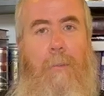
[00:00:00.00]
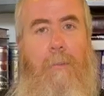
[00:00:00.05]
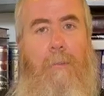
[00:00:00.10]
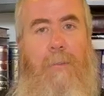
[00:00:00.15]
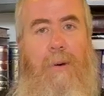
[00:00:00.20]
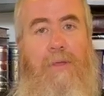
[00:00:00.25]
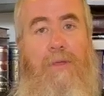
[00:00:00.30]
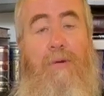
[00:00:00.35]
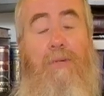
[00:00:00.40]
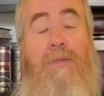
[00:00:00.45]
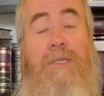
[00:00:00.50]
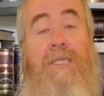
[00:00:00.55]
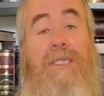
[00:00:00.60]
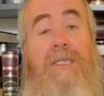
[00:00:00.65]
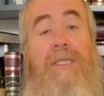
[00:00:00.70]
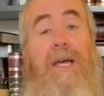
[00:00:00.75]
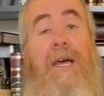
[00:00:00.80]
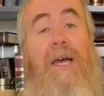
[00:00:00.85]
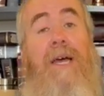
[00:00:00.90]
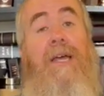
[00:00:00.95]
but there
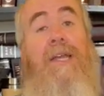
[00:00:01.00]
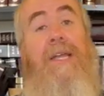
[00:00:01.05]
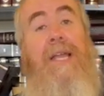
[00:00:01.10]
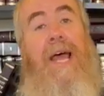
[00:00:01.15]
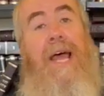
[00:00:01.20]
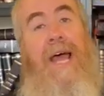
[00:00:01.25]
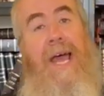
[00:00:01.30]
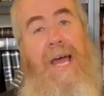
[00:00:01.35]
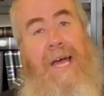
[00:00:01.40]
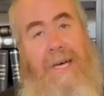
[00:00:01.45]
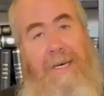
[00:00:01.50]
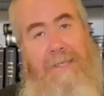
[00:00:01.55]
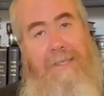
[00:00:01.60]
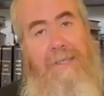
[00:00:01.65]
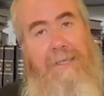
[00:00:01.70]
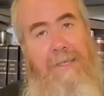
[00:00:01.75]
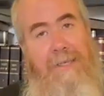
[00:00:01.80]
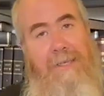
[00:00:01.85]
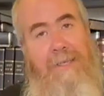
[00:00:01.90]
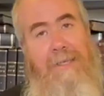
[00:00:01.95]
was an
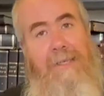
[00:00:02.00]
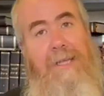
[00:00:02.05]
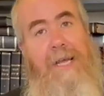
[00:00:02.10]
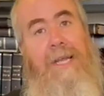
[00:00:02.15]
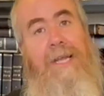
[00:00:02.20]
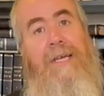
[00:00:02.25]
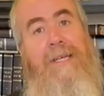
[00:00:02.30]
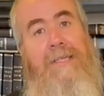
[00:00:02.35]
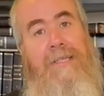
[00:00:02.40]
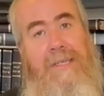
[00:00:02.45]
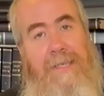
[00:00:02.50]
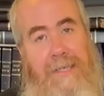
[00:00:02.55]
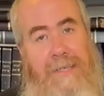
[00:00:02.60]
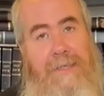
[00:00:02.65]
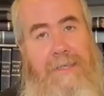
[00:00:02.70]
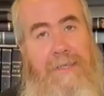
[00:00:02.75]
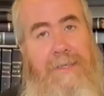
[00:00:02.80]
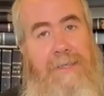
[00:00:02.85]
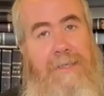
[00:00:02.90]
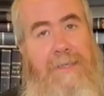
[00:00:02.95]
act that he
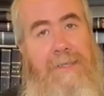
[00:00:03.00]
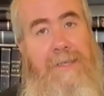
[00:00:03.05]
did